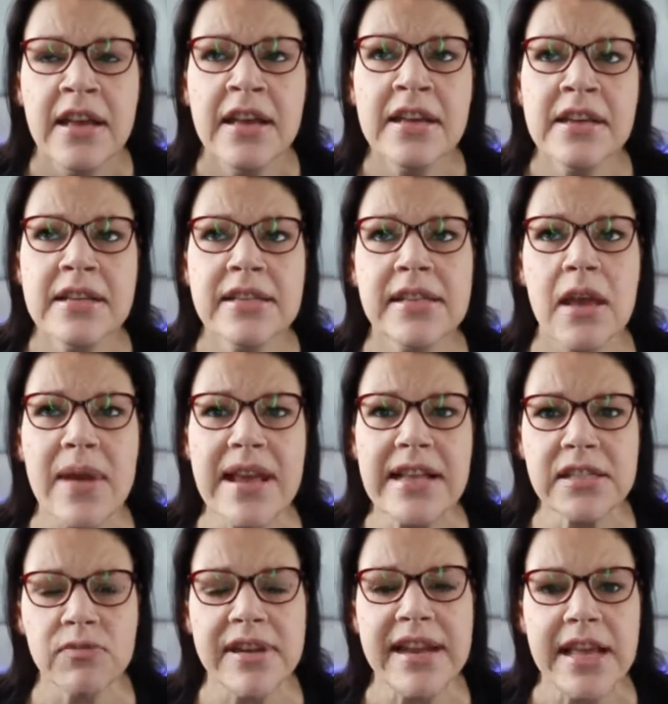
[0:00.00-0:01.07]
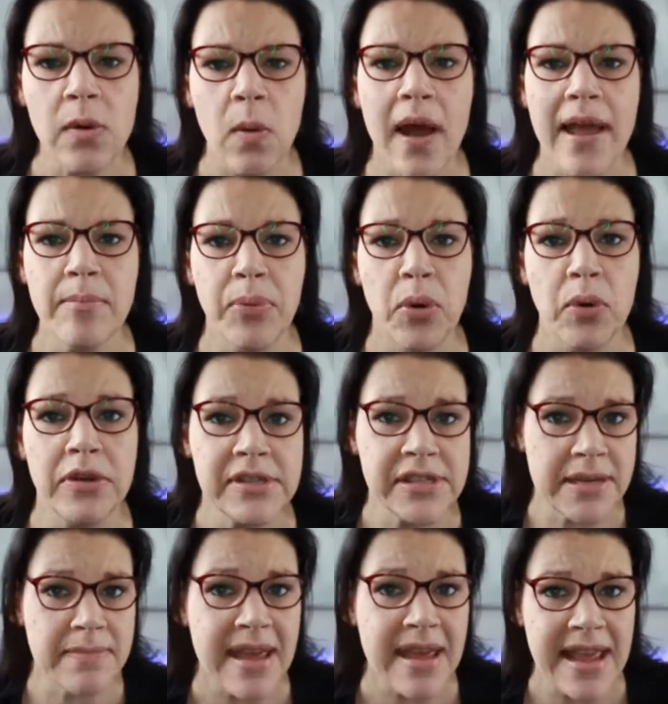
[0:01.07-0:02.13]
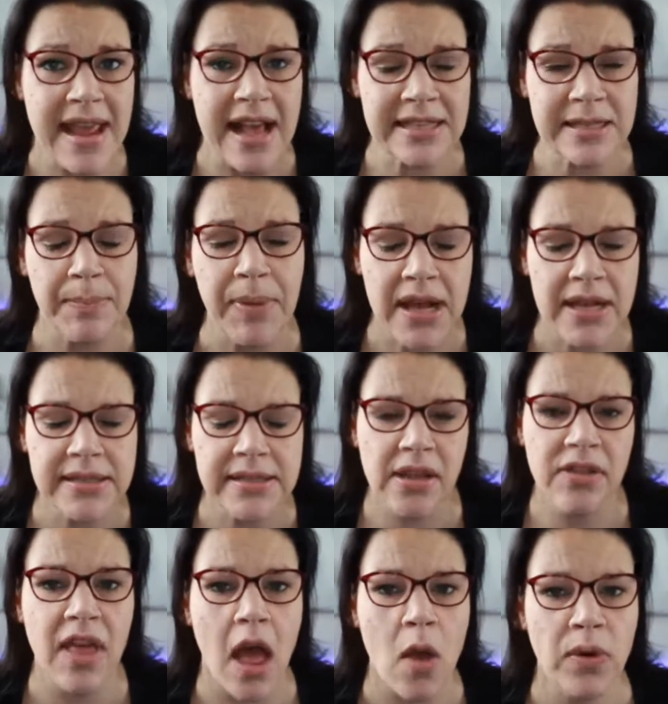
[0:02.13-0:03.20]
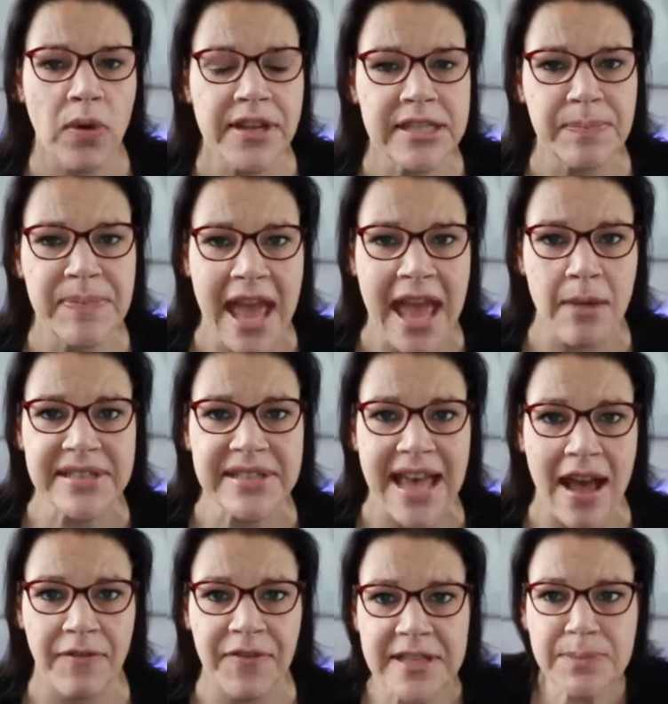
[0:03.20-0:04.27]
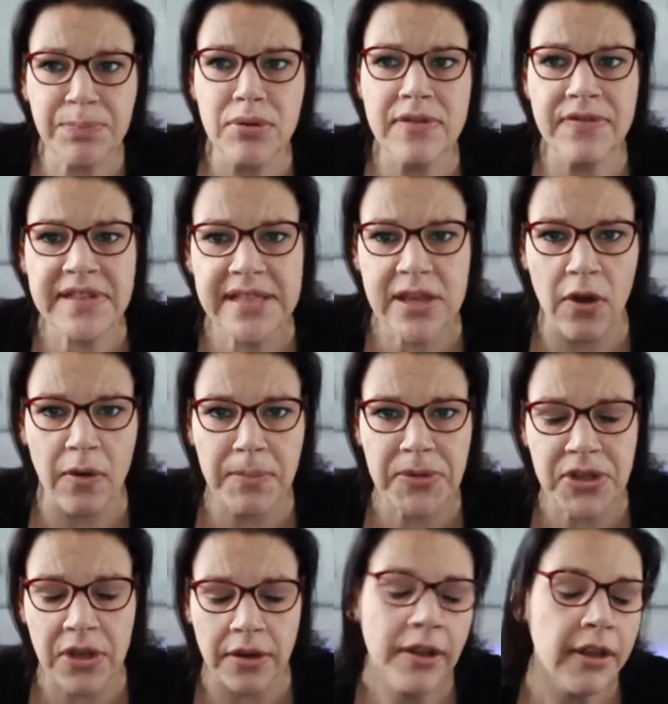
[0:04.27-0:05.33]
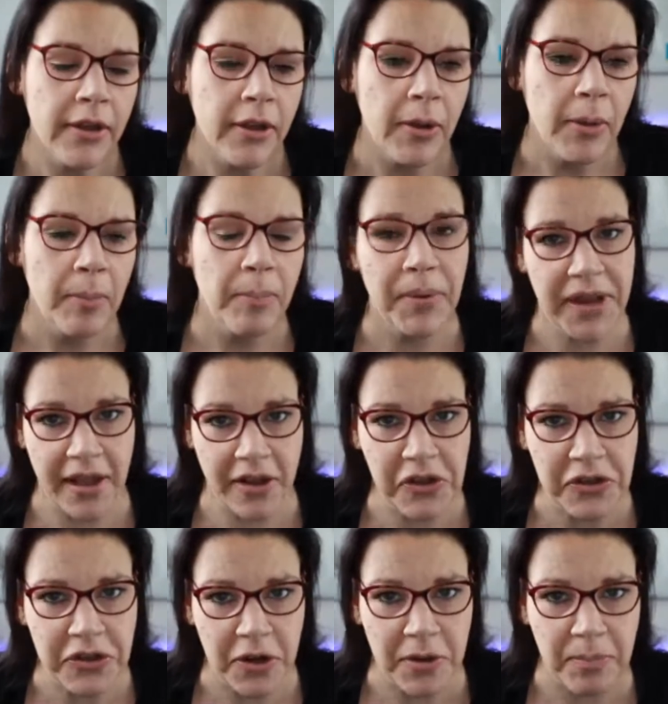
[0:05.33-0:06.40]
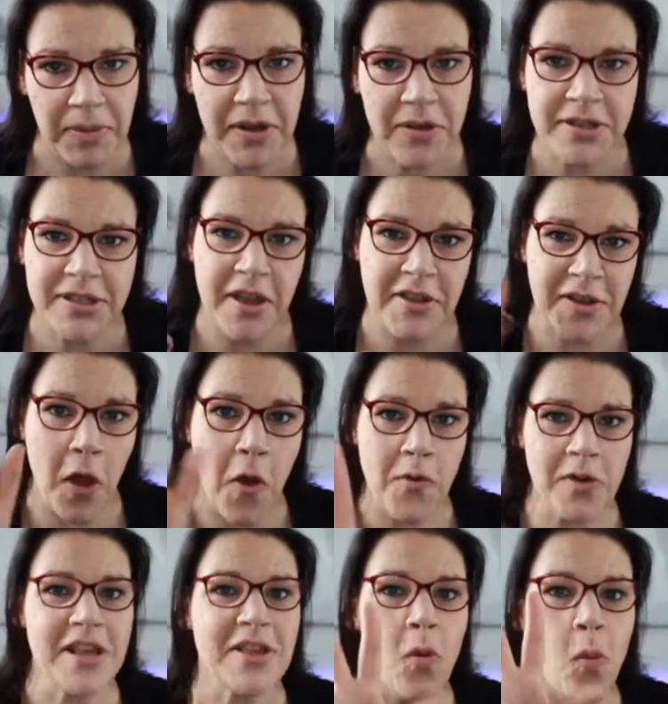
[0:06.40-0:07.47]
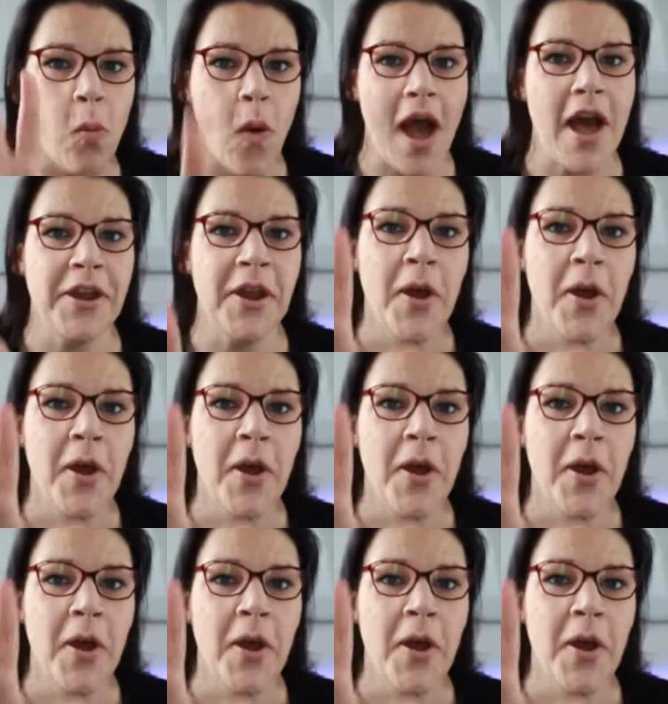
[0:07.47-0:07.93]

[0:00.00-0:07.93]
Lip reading: So it's really quite important to me as a person that I wanted to be able to have this privacy option, but I couldn't, because there's only the one